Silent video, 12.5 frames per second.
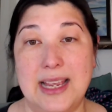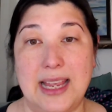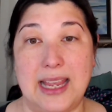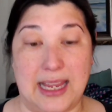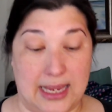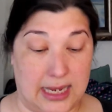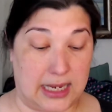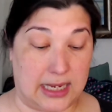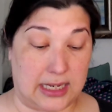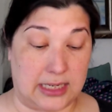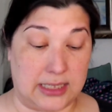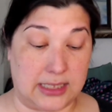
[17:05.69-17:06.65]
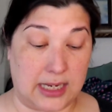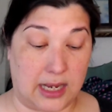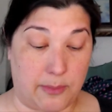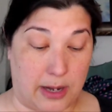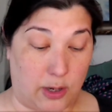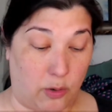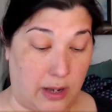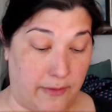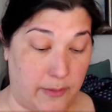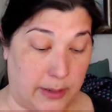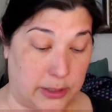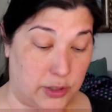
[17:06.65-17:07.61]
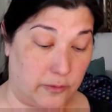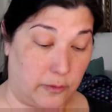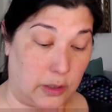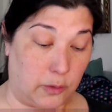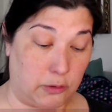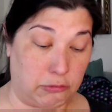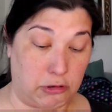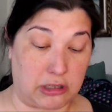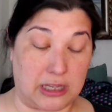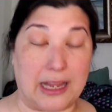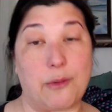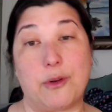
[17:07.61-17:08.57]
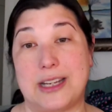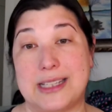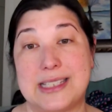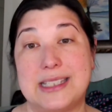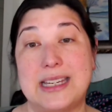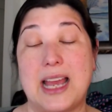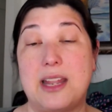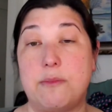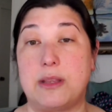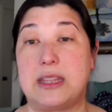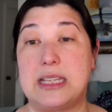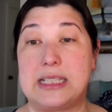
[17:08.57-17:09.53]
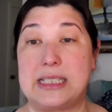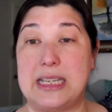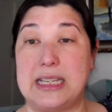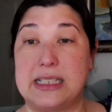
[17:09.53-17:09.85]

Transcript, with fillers: And um, I don't have a picture of what it will look like when it's done, but this is